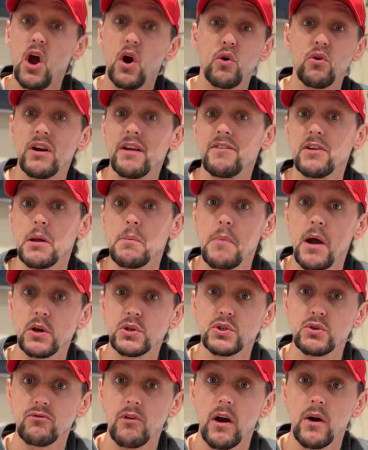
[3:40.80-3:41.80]
or even a
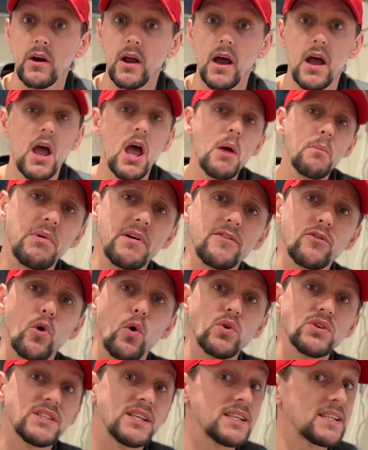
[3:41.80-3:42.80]
Motorola, but of
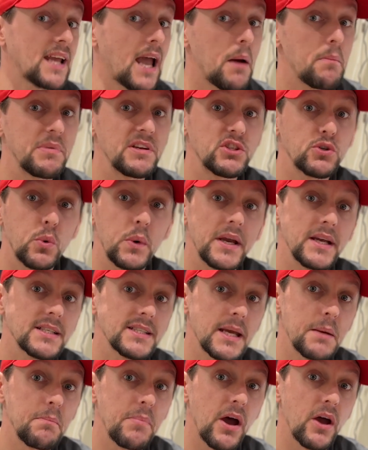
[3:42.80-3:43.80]
course this can be tweaked
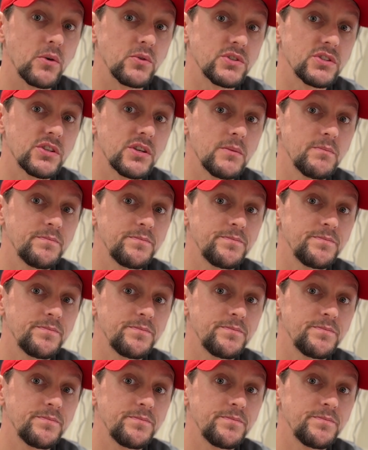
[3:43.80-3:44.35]
in post.